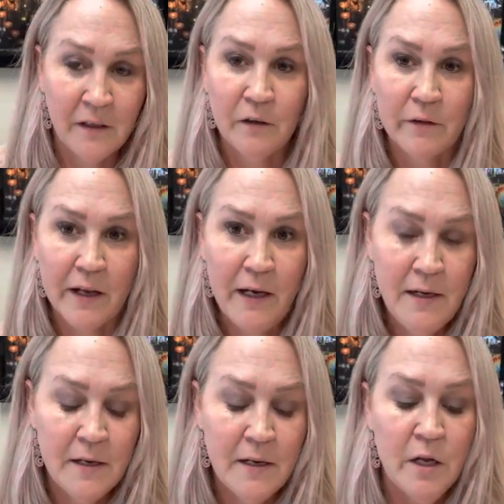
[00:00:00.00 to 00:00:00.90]
You
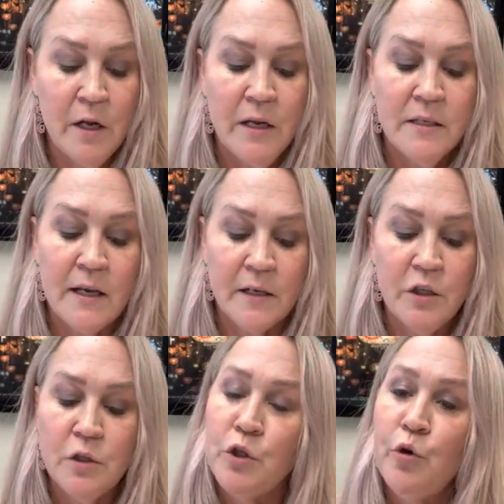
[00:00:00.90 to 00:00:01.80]
ready?
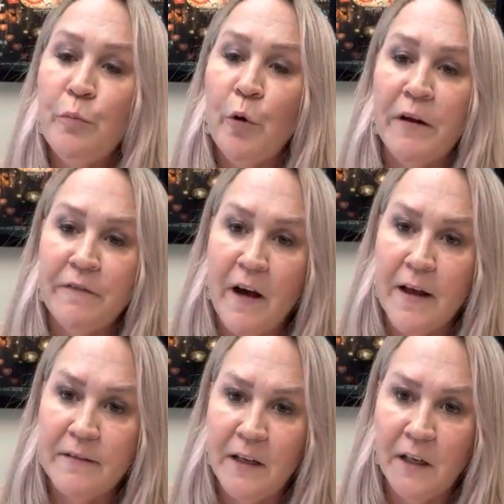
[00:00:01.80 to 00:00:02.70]
Section
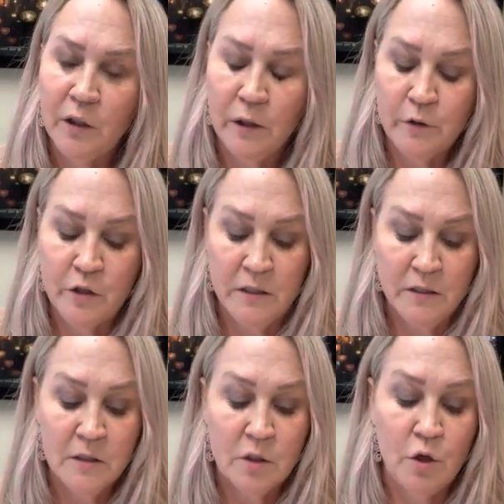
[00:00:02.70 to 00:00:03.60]
2.5, the
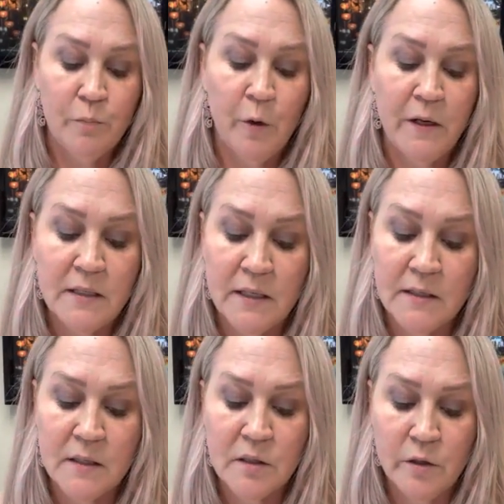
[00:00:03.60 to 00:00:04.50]
inclusions.
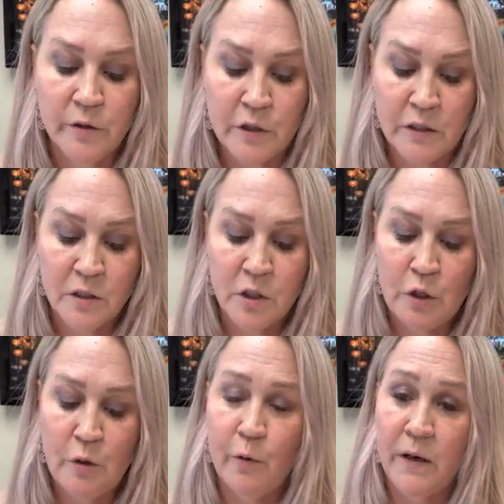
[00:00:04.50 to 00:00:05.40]
2.6, exclusions.
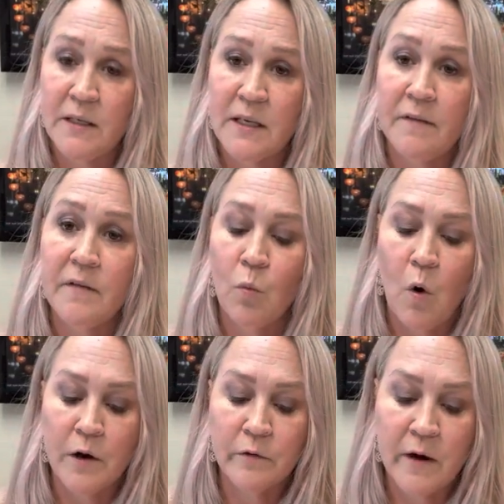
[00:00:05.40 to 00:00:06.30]
2.7,
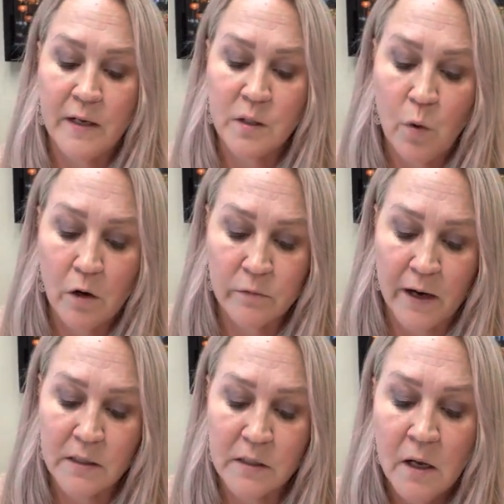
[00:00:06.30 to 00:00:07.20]
water rights, well
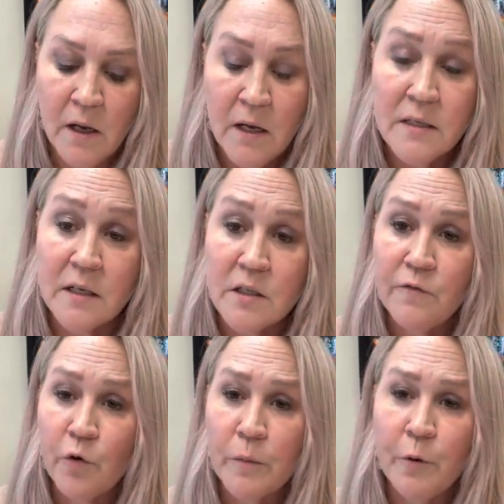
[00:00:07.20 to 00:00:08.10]
rights.
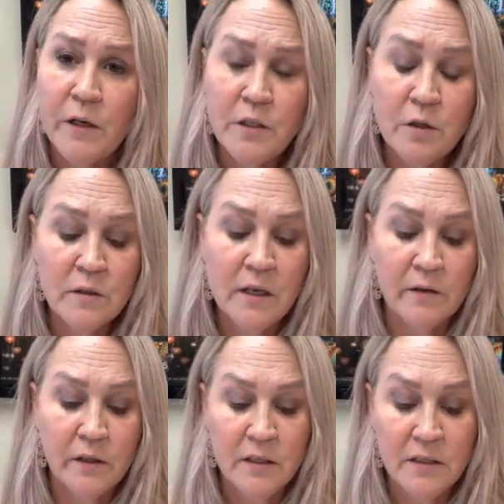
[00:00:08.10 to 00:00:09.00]
Section 4.2,
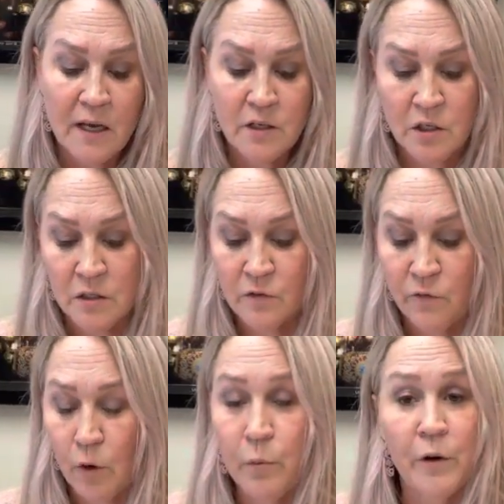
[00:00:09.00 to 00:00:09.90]
seller concessions.
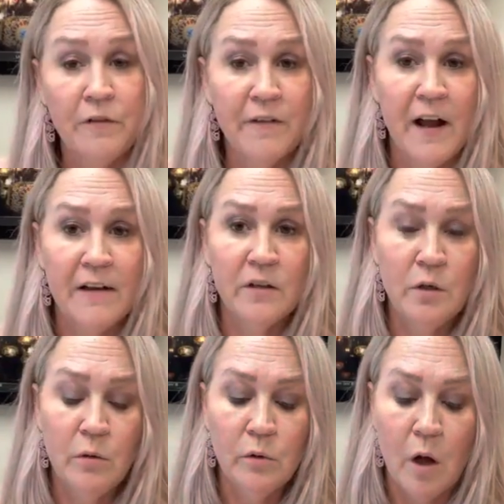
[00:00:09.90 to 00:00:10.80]
4.5, the
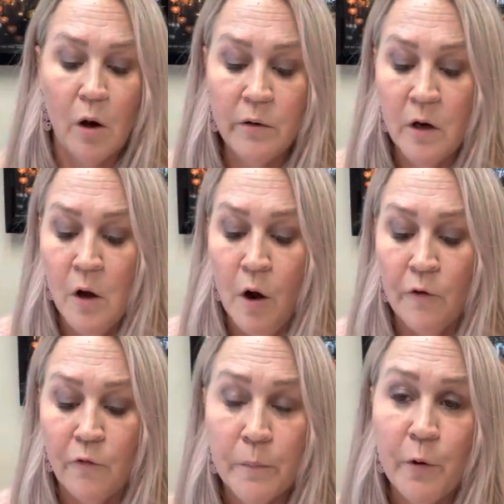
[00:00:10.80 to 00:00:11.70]
new loan.
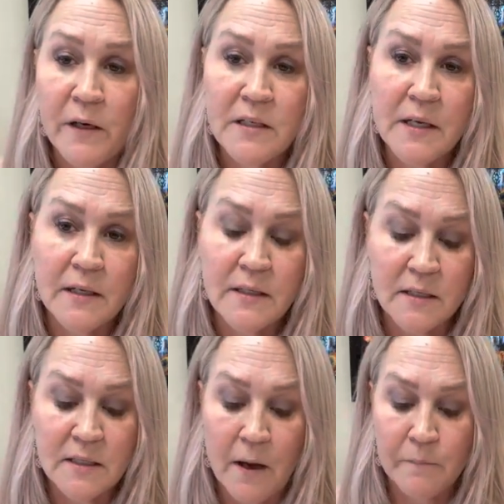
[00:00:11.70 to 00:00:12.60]
4.6,
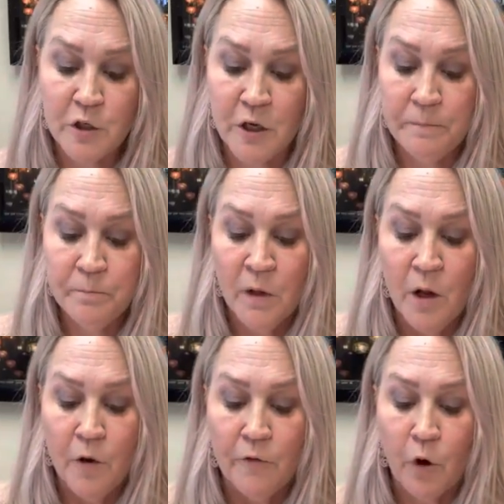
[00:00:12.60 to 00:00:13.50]
assumption.
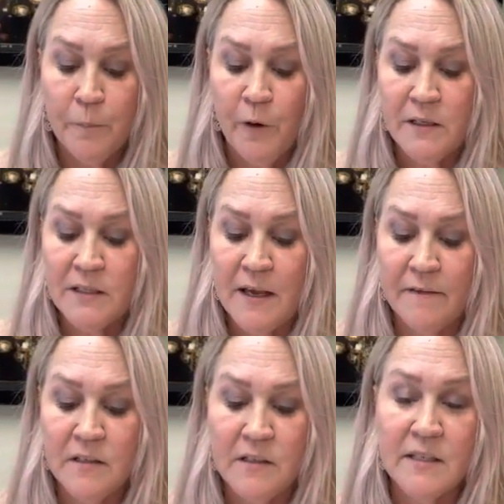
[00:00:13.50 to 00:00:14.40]

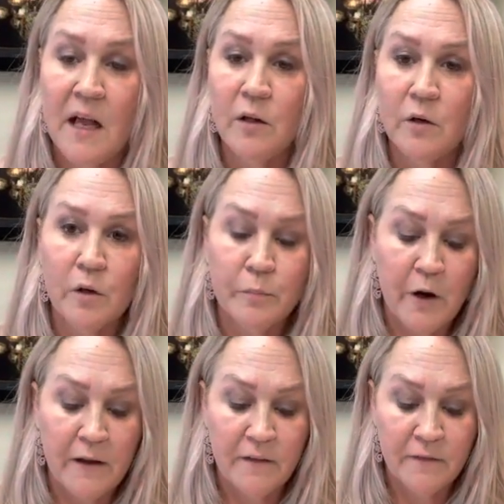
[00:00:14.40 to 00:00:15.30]
4.7, seller or
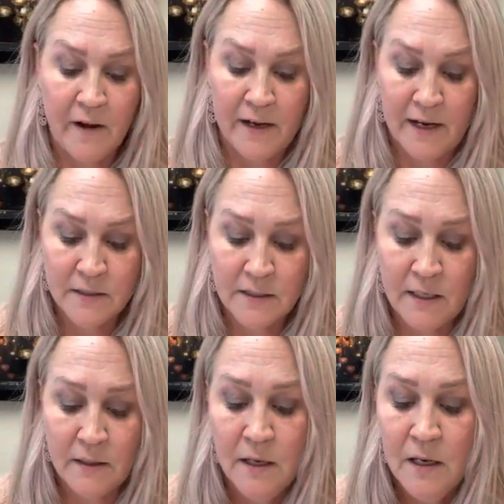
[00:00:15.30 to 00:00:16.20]
private
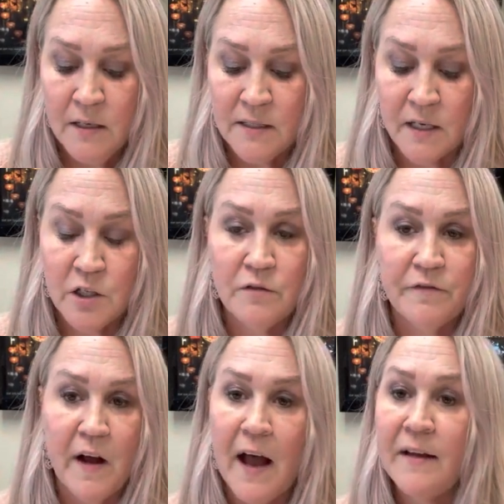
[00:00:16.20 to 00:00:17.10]
financing. Section
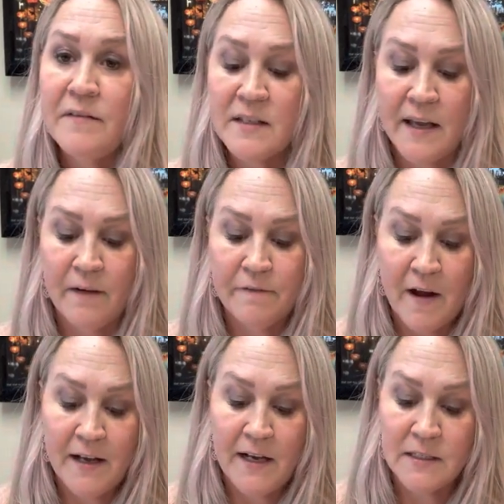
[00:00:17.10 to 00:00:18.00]
5, set
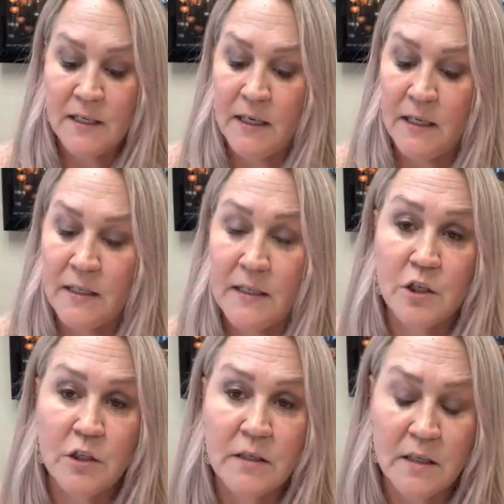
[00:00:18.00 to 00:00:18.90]
financing
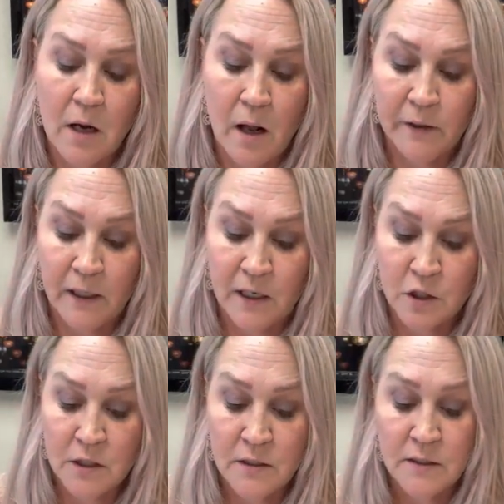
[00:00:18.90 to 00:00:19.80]
conditions and
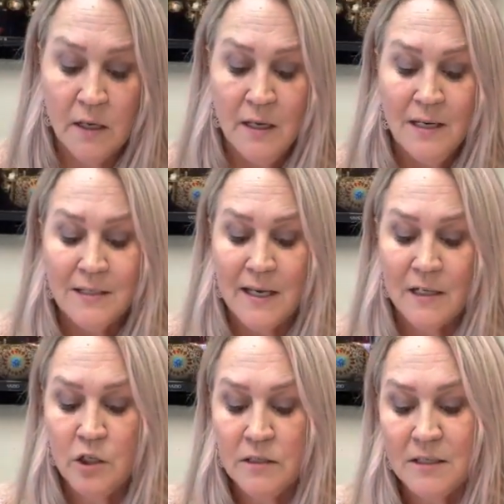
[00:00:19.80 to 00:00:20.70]
obligations.
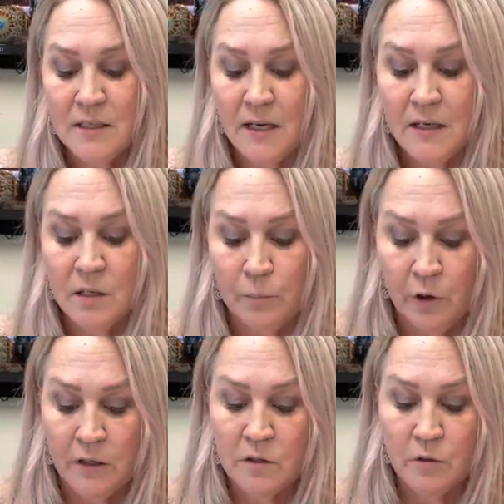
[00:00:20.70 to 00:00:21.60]
Section 6,
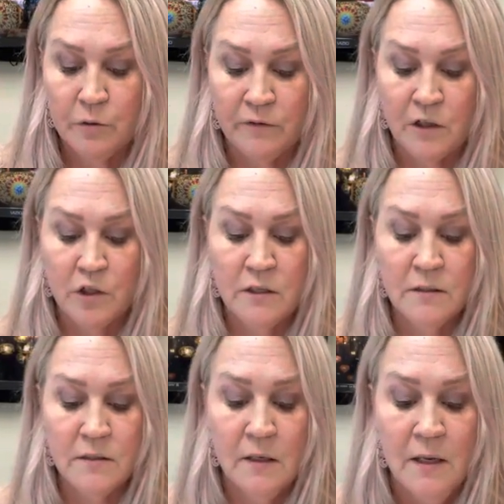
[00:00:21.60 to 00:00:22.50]
appraisal
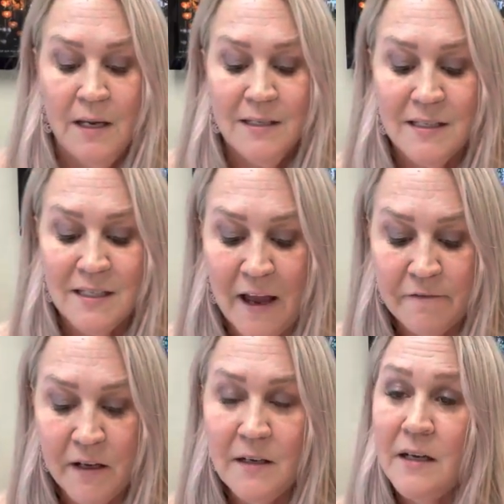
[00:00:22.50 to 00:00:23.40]
provisions.
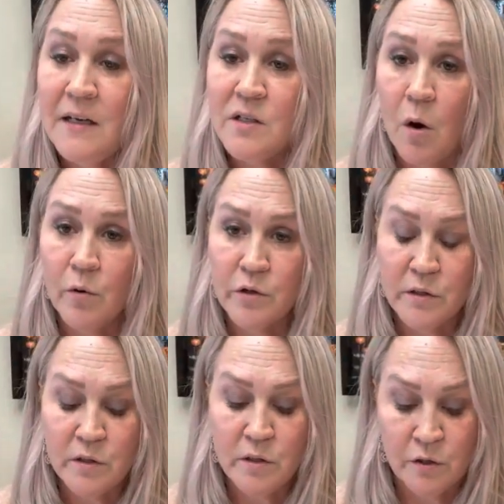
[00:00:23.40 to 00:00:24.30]
7 is
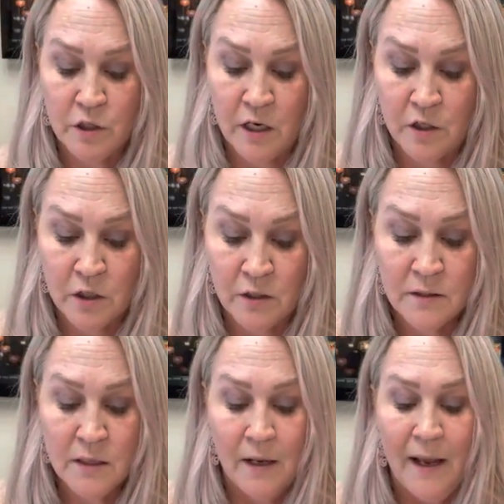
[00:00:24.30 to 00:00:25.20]
owners
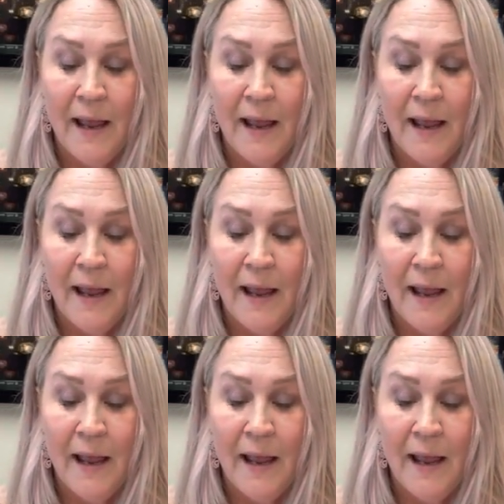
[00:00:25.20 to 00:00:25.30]
associations.